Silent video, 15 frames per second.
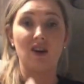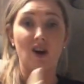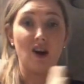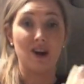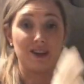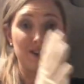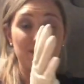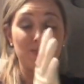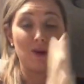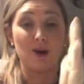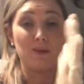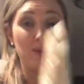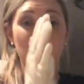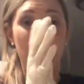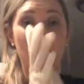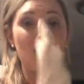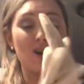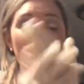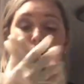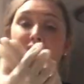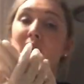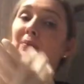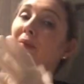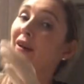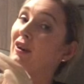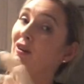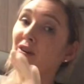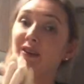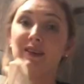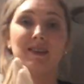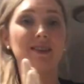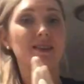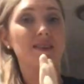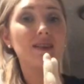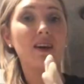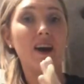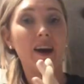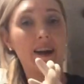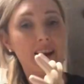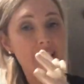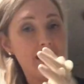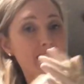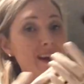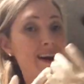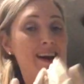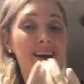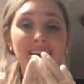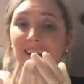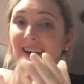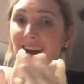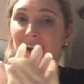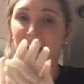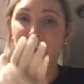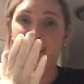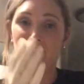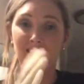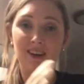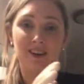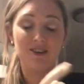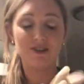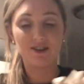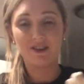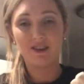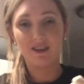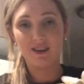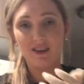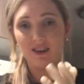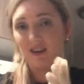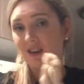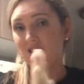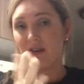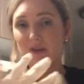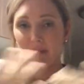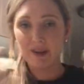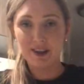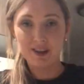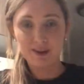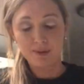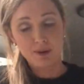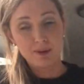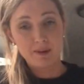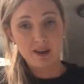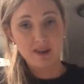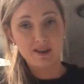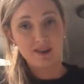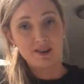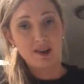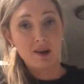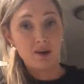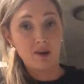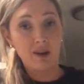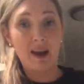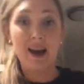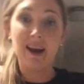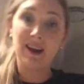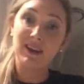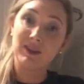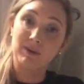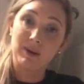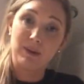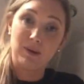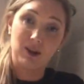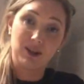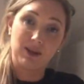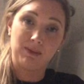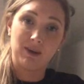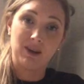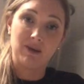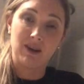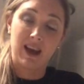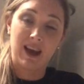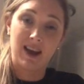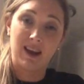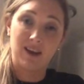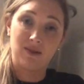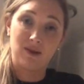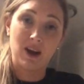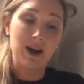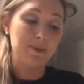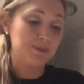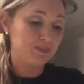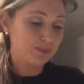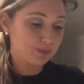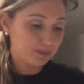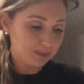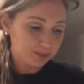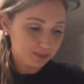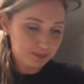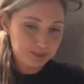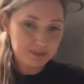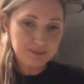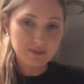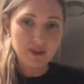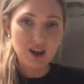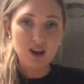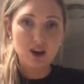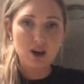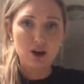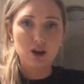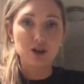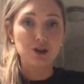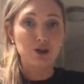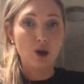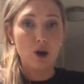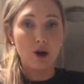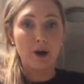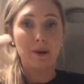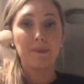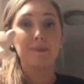isopropyl alcohol because I can, and we just want to be as sterile as we possibly can, right? So